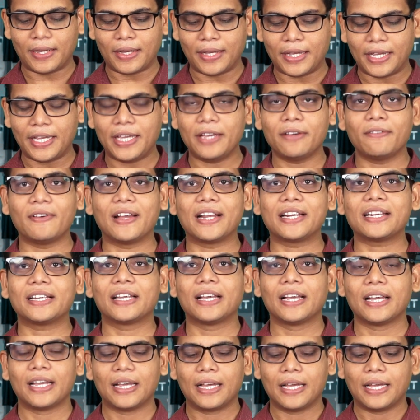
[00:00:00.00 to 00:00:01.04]
event
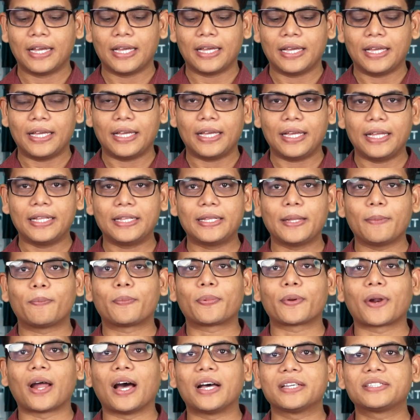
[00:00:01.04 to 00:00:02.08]
in the
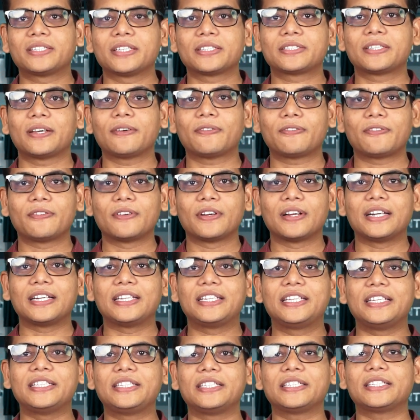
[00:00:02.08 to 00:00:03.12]
process of
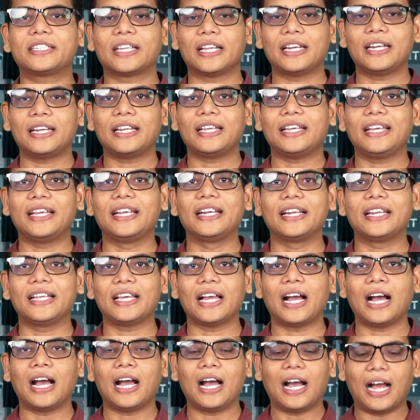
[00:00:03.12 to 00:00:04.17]
digital
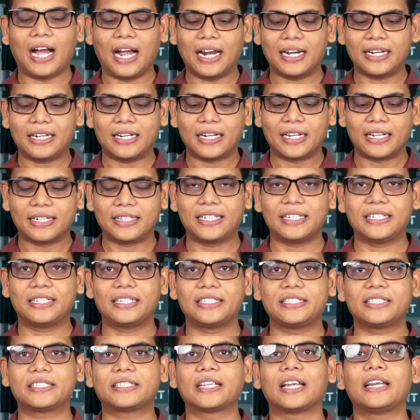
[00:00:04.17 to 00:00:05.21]
India and the
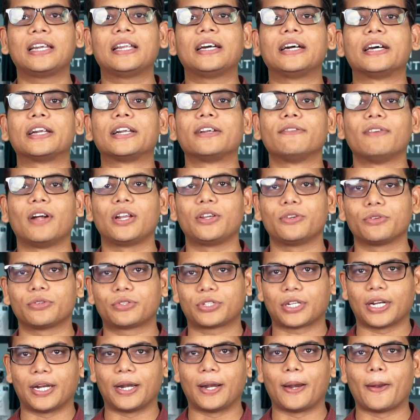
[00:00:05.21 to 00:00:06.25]
digital
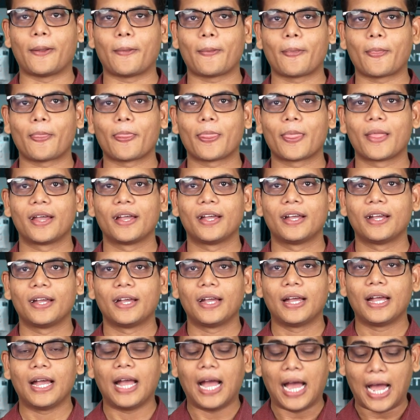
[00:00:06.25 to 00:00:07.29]
revolution.
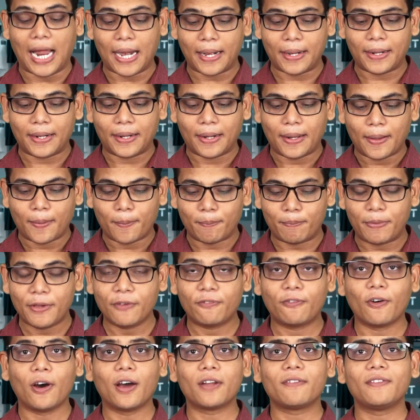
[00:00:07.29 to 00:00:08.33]
And
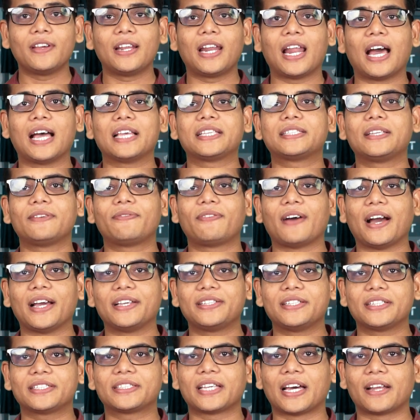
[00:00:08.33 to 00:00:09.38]
before we launch the
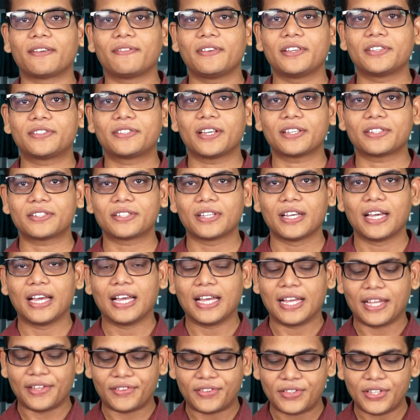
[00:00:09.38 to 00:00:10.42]
5G services,
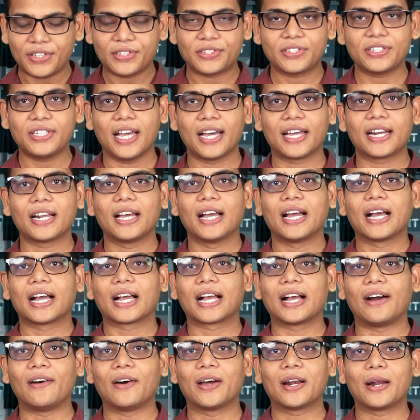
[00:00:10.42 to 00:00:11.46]
this year
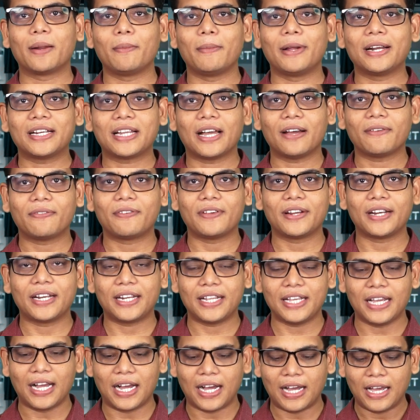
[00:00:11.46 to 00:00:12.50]
Government of
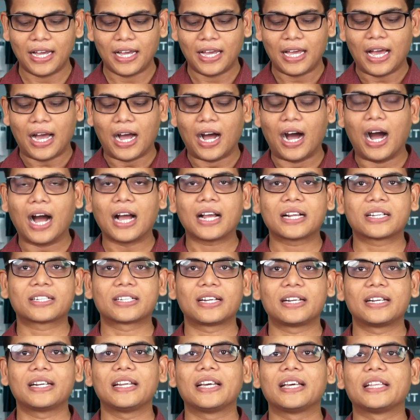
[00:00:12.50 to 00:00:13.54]
India
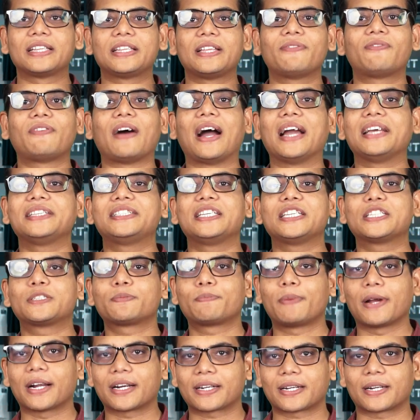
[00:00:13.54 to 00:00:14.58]
auctioned the 5G
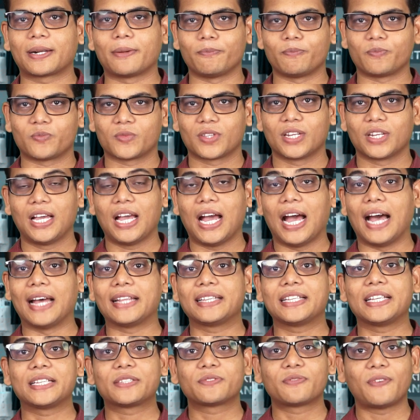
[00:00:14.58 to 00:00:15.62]
spectrum,
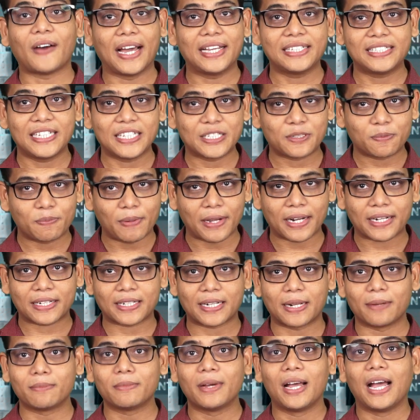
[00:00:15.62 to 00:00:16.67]
and this 5G
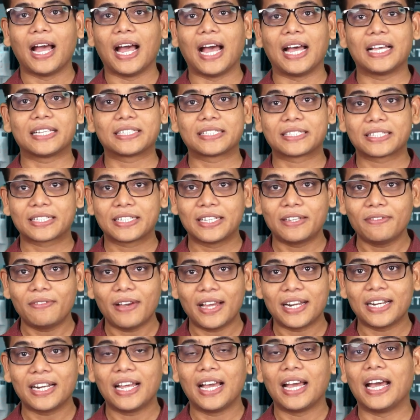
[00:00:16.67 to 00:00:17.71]
spectrum has
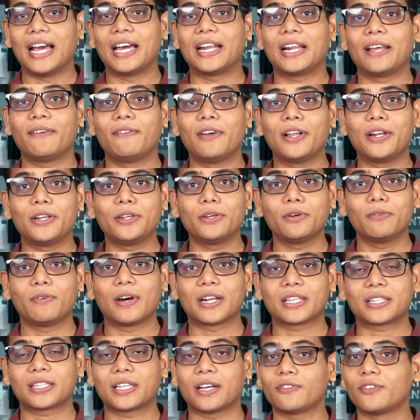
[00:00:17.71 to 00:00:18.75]
given a revenue
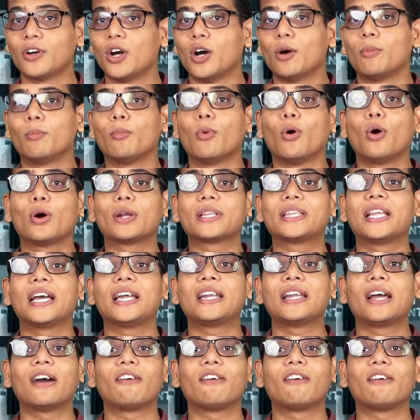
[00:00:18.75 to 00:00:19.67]
worth of more than